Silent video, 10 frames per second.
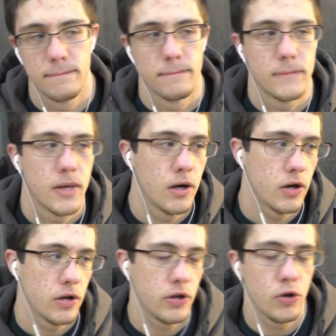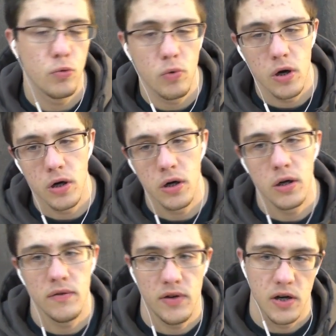Are you one
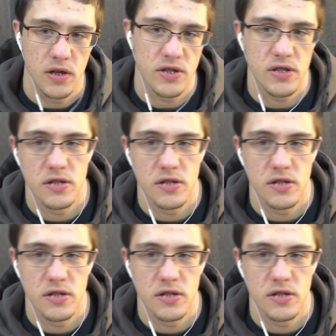of us?